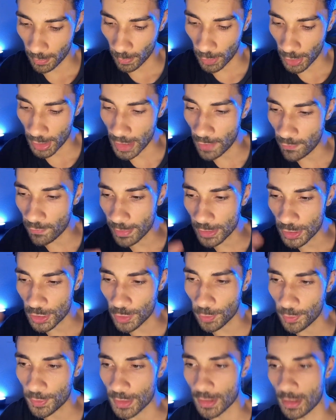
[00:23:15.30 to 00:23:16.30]
We can never be
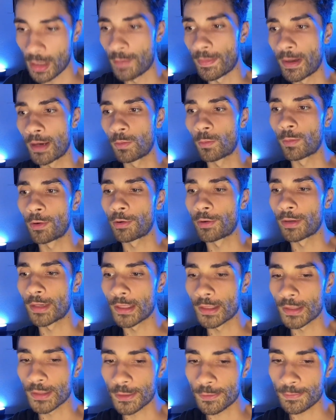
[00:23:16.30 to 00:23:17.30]
certain about where it
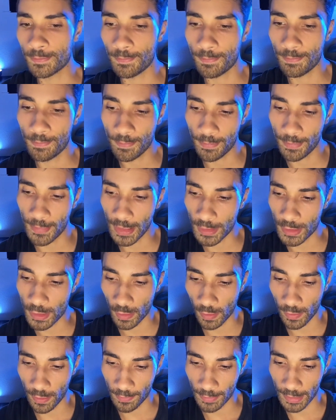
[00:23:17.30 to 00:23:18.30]
is. That's
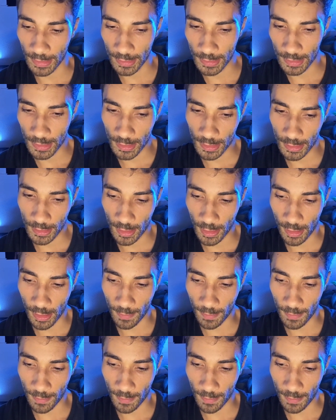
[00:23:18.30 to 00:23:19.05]
all that means.